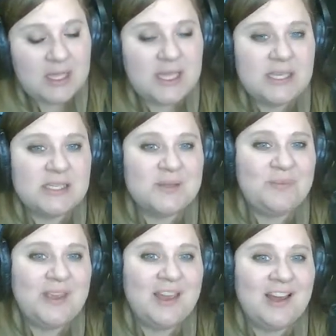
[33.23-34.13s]
is
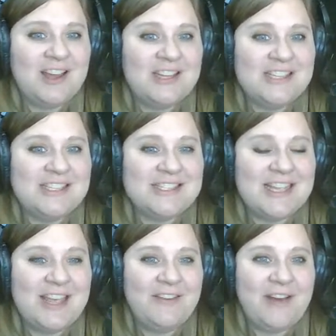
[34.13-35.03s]
because
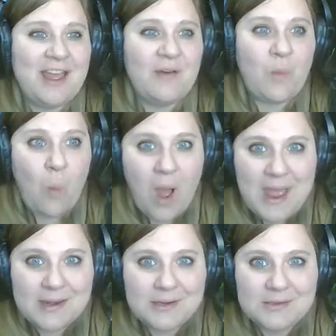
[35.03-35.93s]
if I have
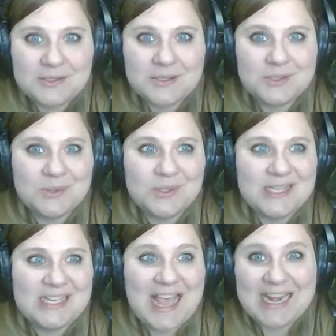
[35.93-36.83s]
1 to
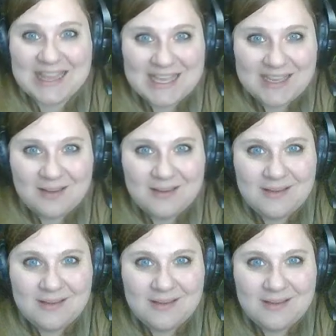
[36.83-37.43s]
the anything,